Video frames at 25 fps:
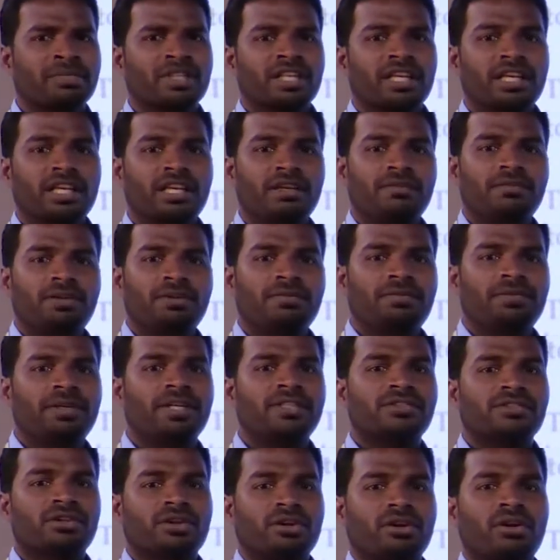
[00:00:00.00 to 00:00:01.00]
he will
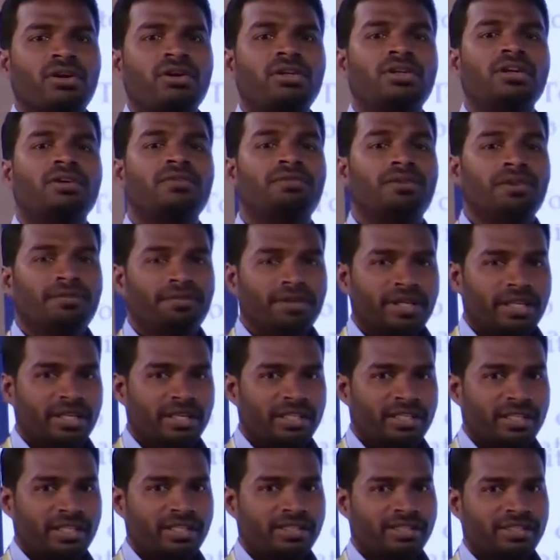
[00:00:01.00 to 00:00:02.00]
face a lot of
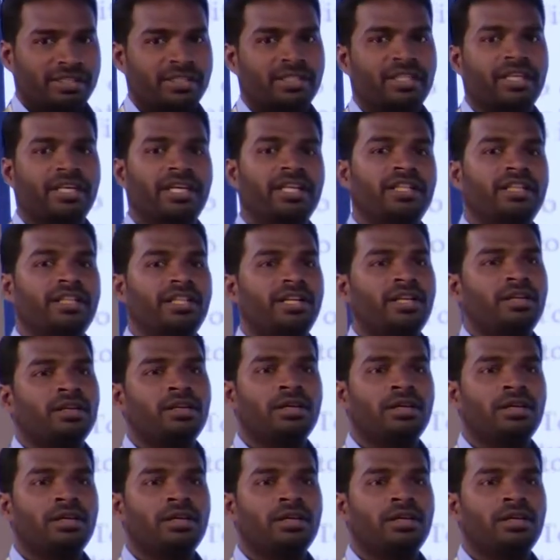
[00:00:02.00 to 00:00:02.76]
difficulties in the